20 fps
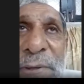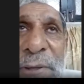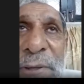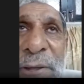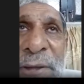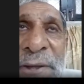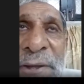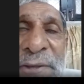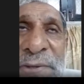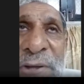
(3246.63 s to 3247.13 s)

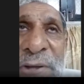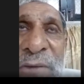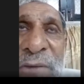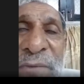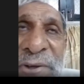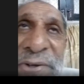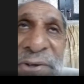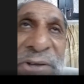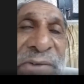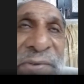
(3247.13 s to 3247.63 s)
It is
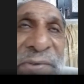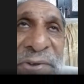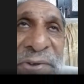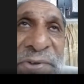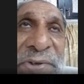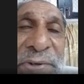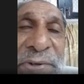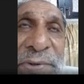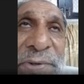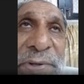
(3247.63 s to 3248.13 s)
always
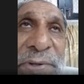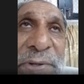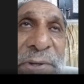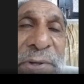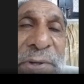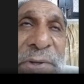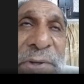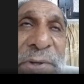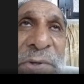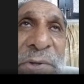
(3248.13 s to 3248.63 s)
deficient.
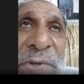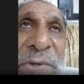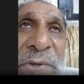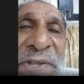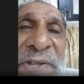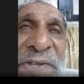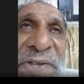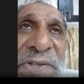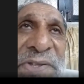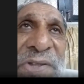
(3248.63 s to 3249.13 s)
So
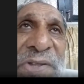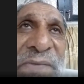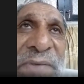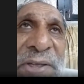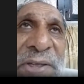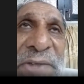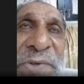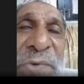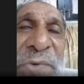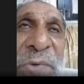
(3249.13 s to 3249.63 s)
this is the way
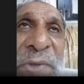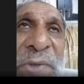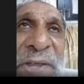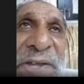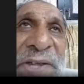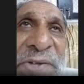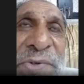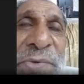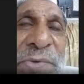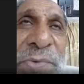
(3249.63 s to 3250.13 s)
you reach
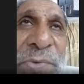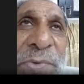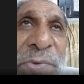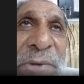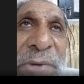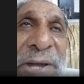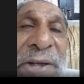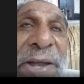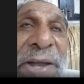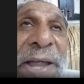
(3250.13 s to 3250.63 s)
to a
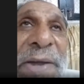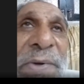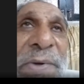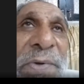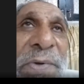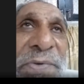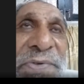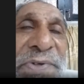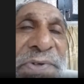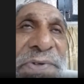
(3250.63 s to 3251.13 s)

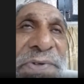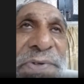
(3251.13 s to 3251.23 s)
diagnosis.